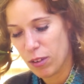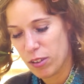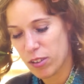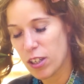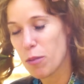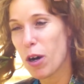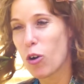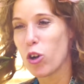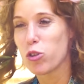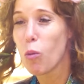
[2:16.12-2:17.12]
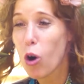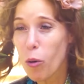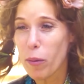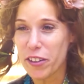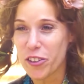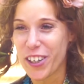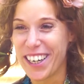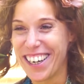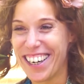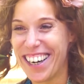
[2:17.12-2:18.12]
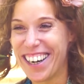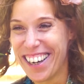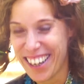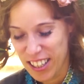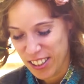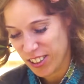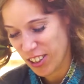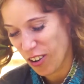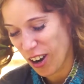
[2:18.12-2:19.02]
cinema called mockumentary. So